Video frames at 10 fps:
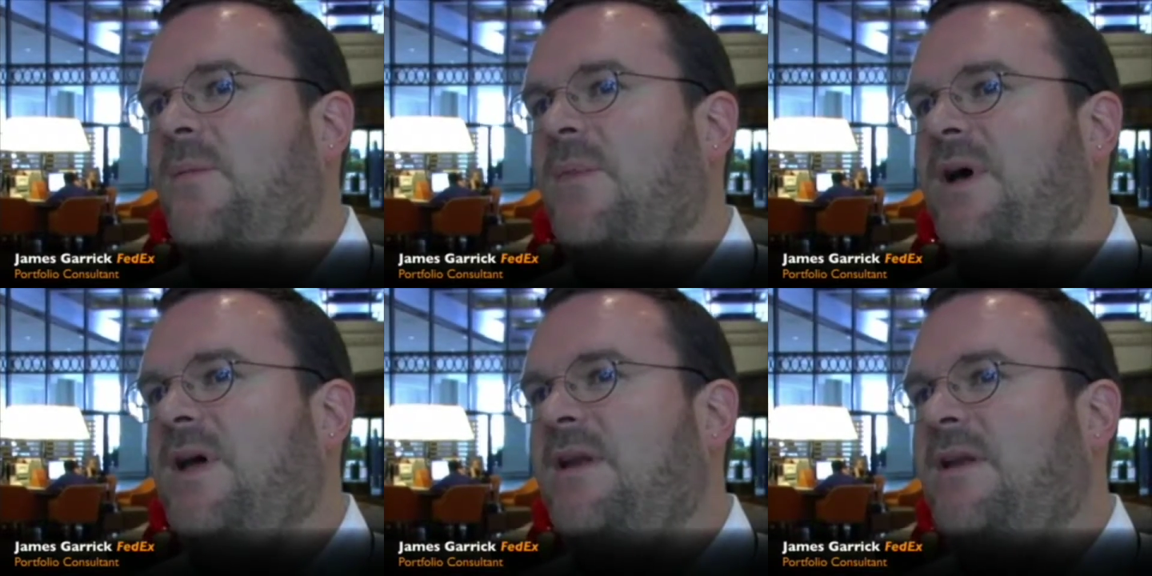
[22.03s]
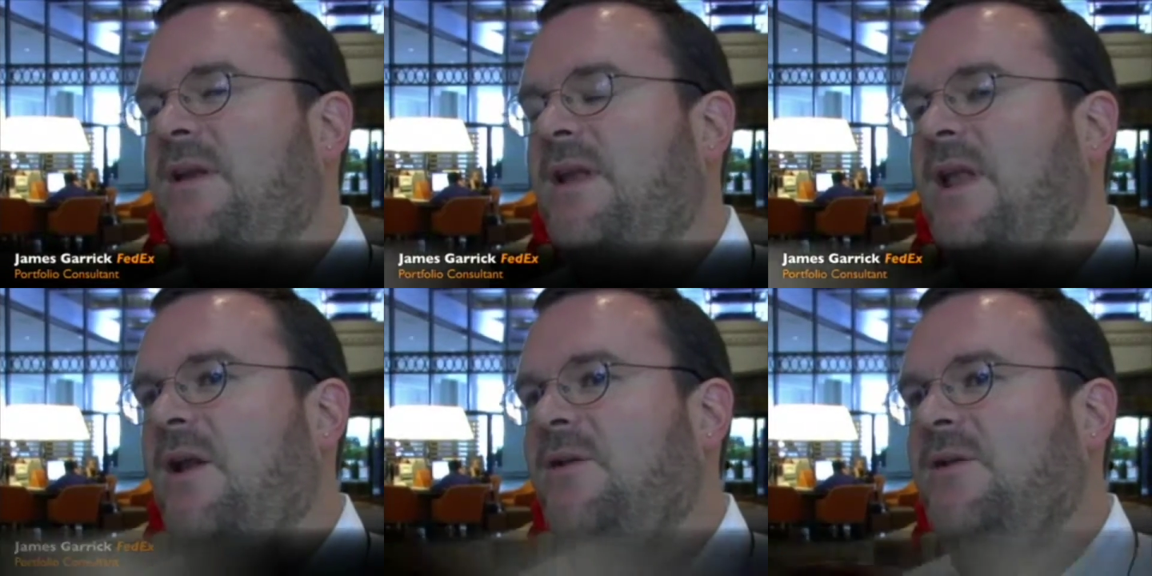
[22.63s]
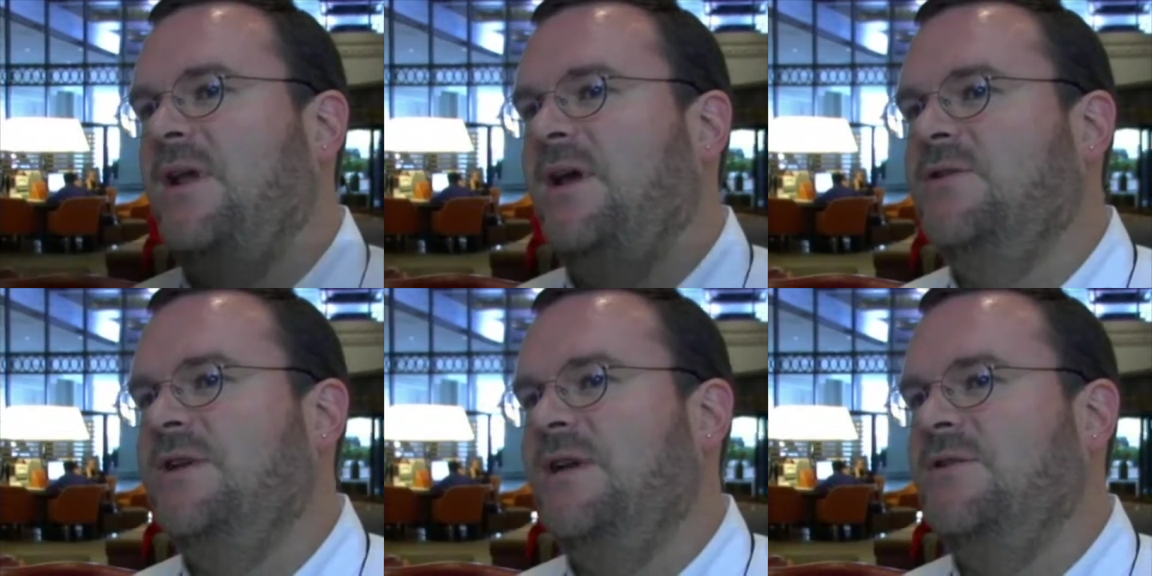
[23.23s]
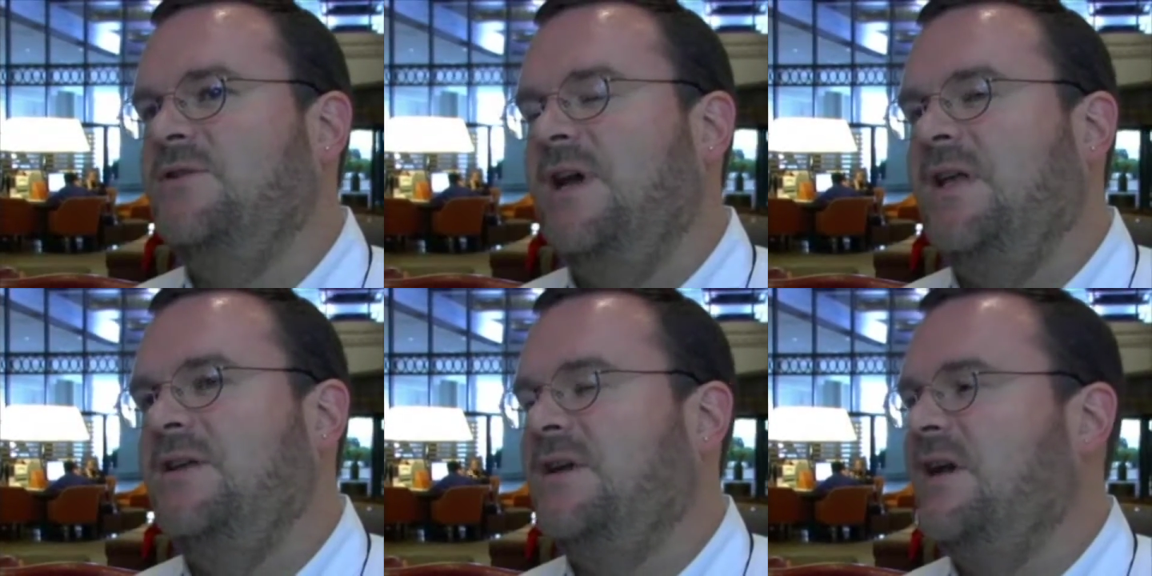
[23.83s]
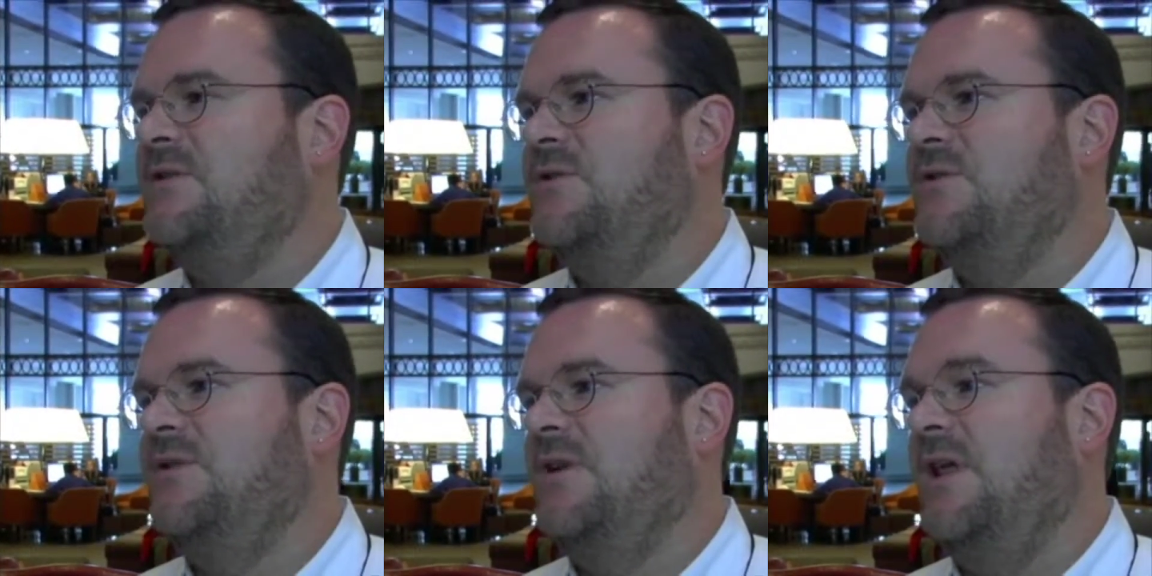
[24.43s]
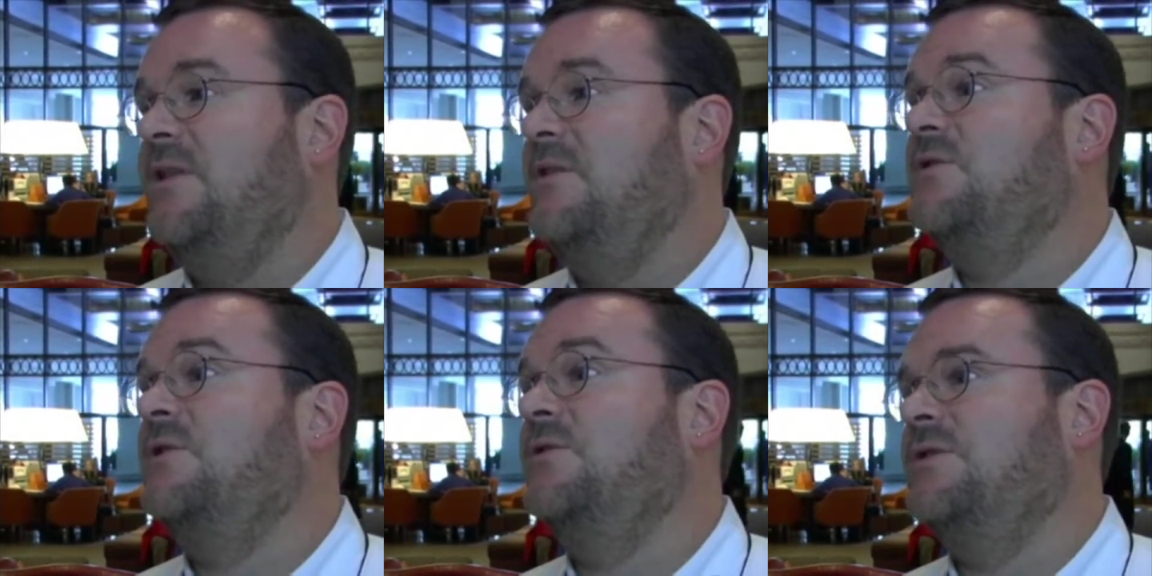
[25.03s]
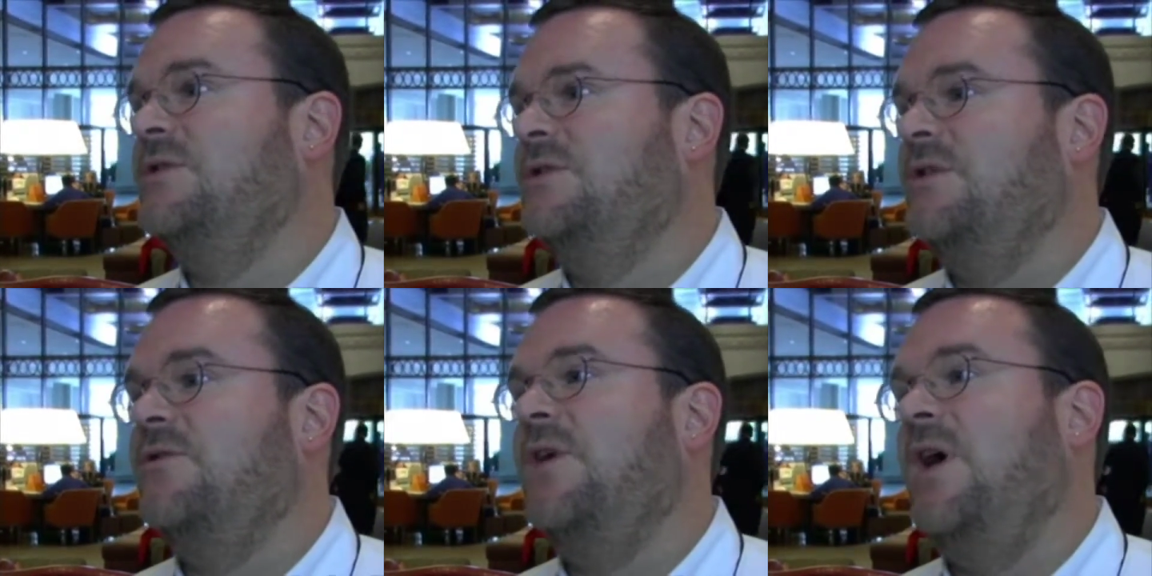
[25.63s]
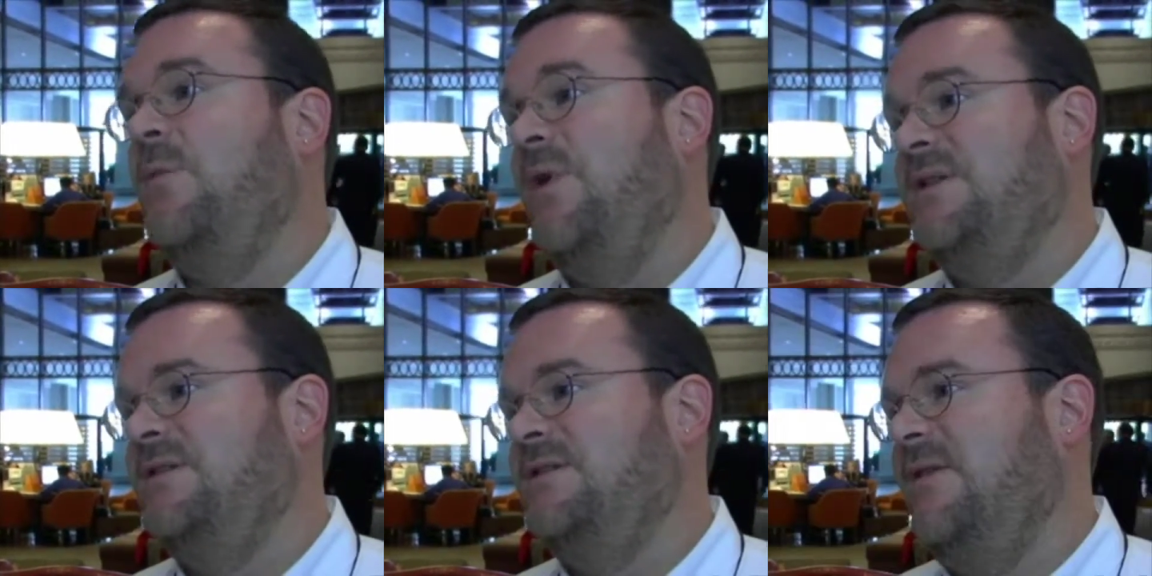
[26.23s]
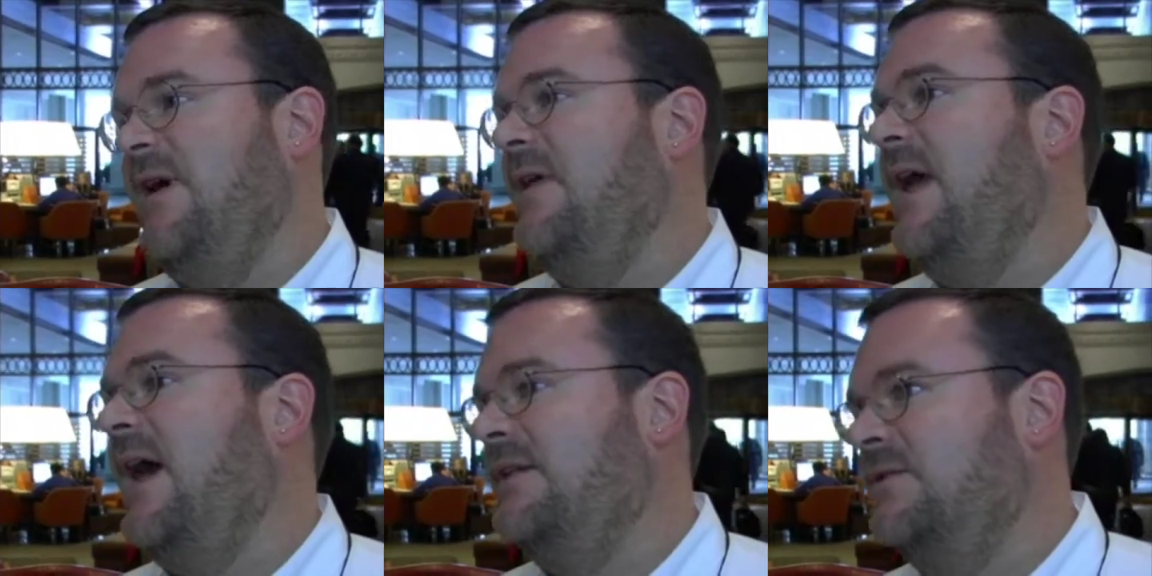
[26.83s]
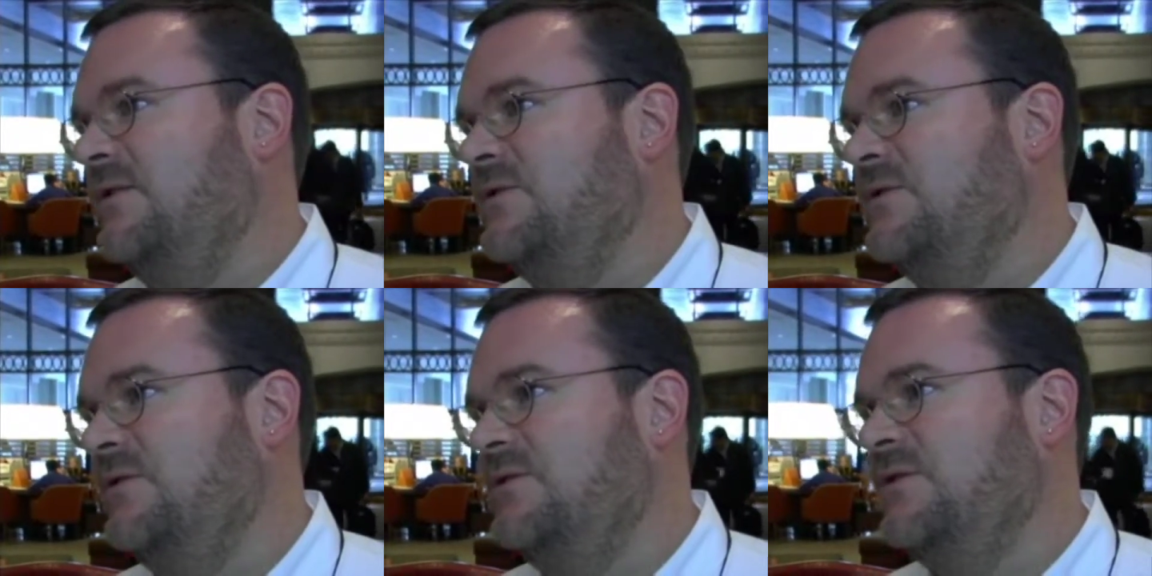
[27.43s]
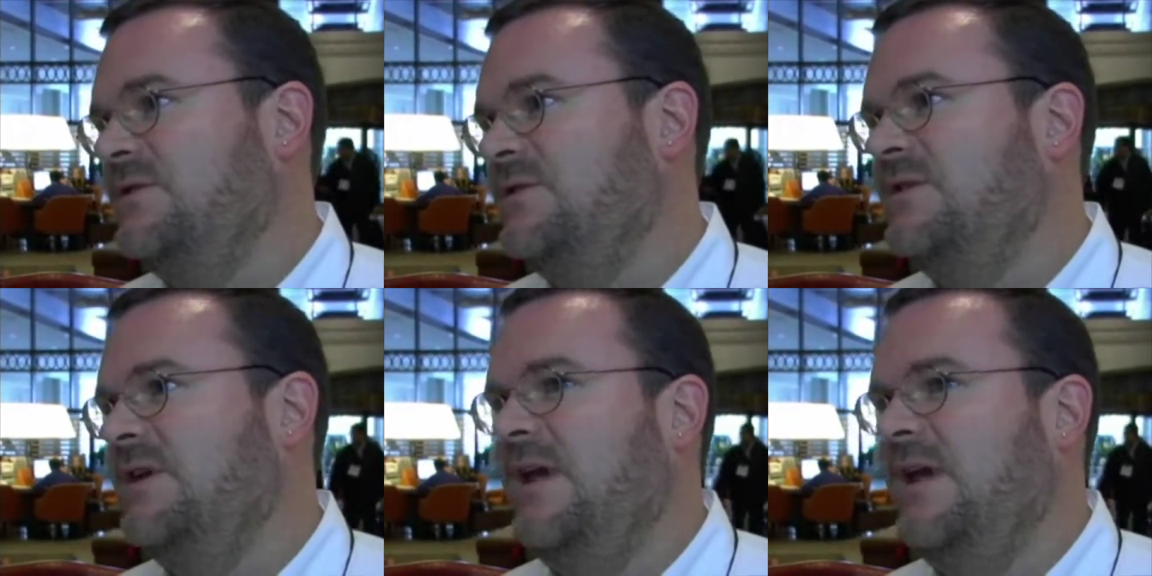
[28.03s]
but not only do I understand their challenges, I also understand a lot of their solutions and their thought process of how they got to those solutions.